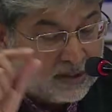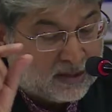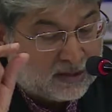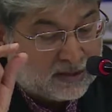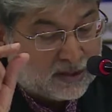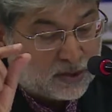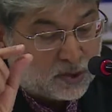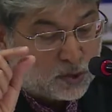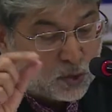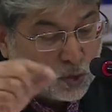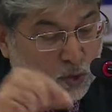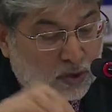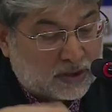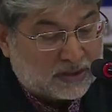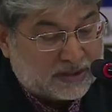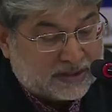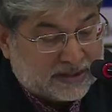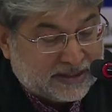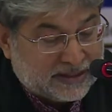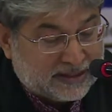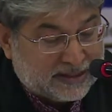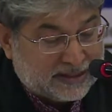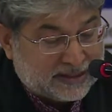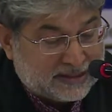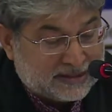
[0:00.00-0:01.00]
the total
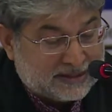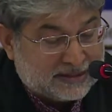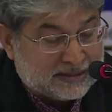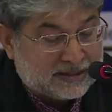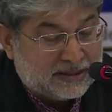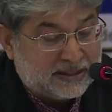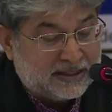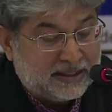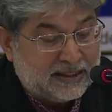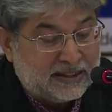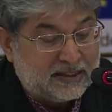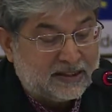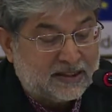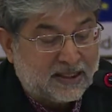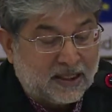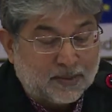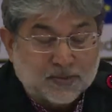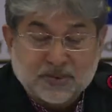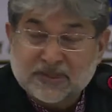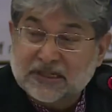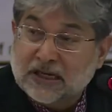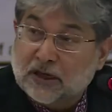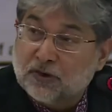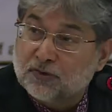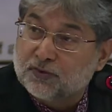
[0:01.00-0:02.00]
cereals, it
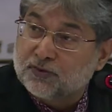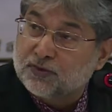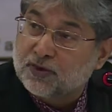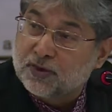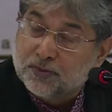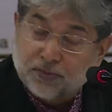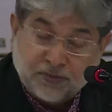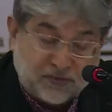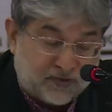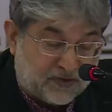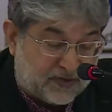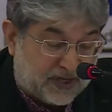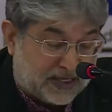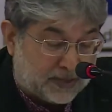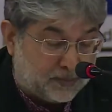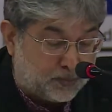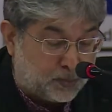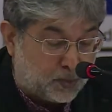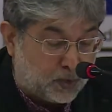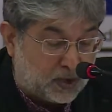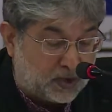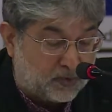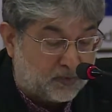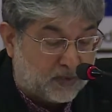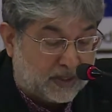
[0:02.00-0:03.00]
comes down from
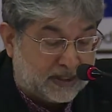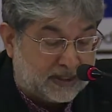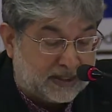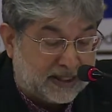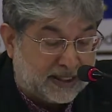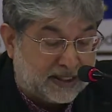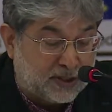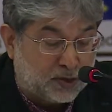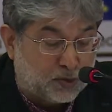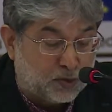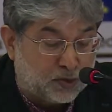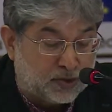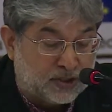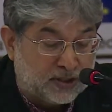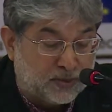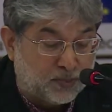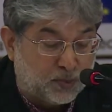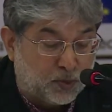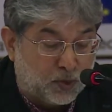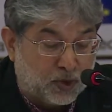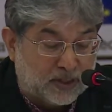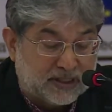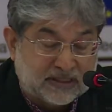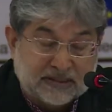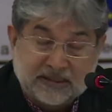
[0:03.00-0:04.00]
5.19 to
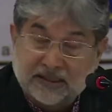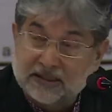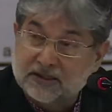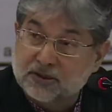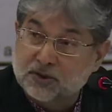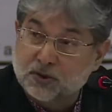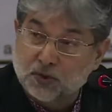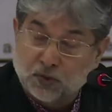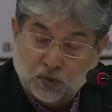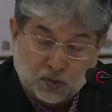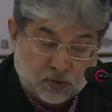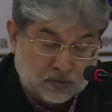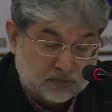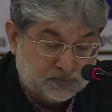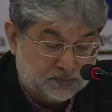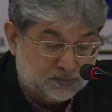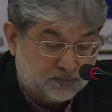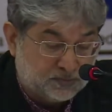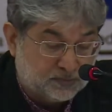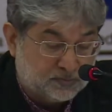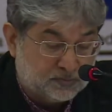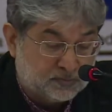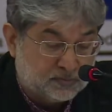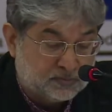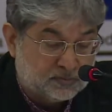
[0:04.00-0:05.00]
3.62.
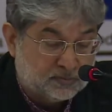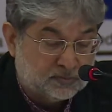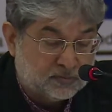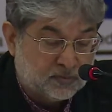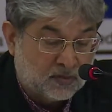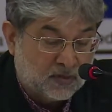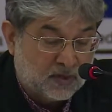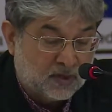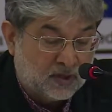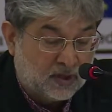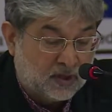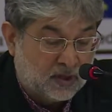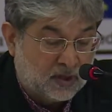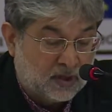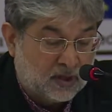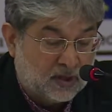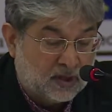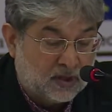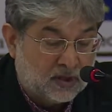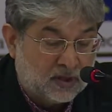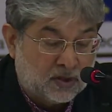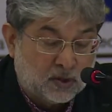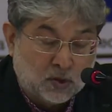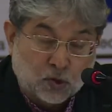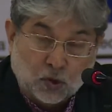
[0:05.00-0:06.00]

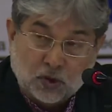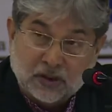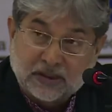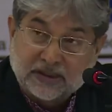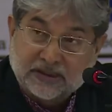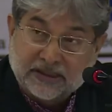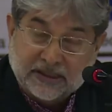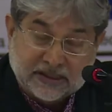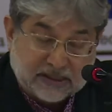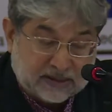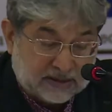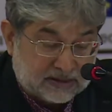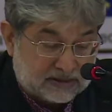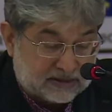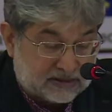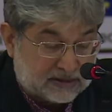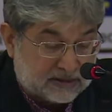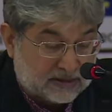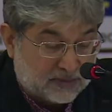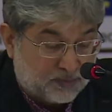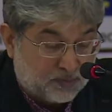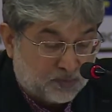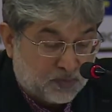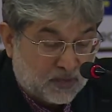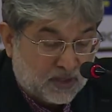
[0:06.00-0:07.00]
Total
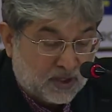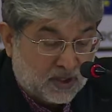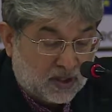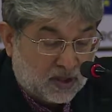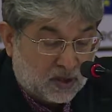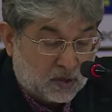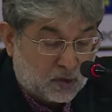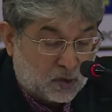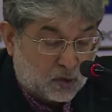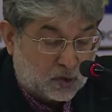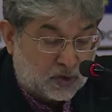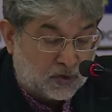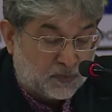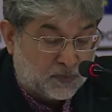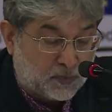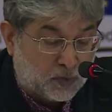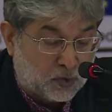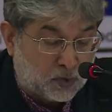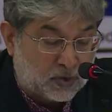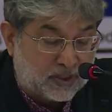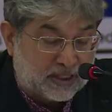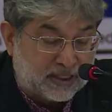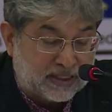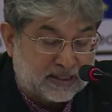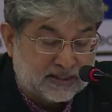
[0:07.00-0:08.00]
cereals. Total
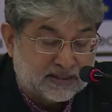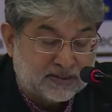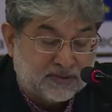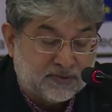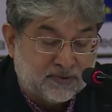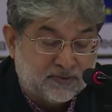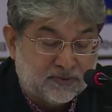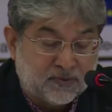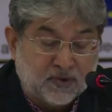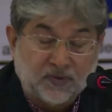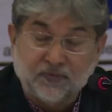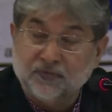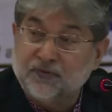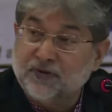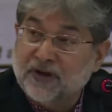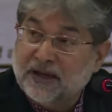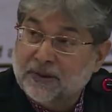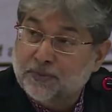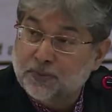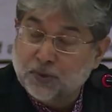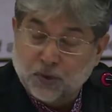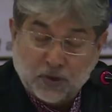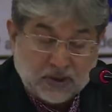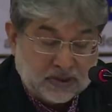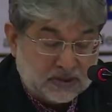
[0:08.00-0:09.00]
food grains from
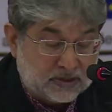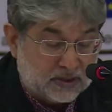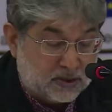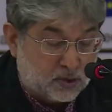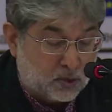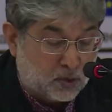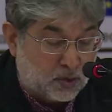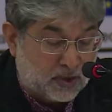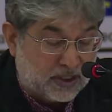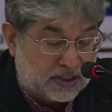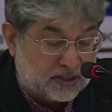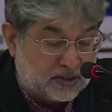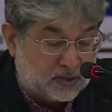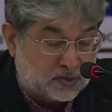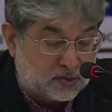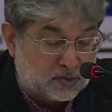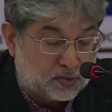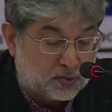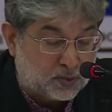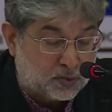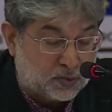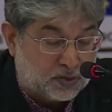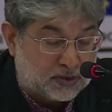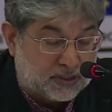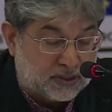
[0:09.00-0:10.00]

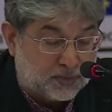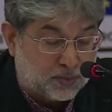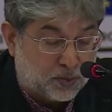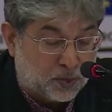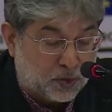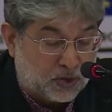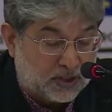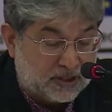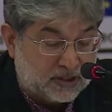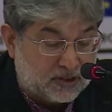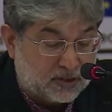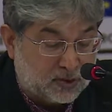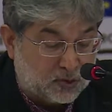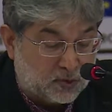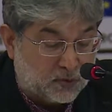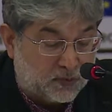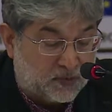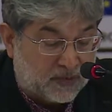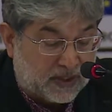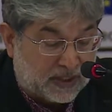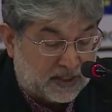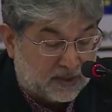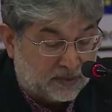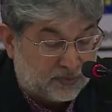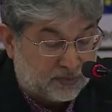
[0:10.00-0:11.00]
5.08 to
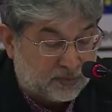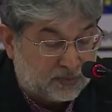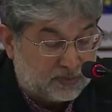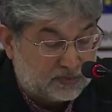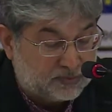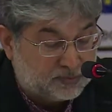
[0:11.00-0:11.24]
3.25.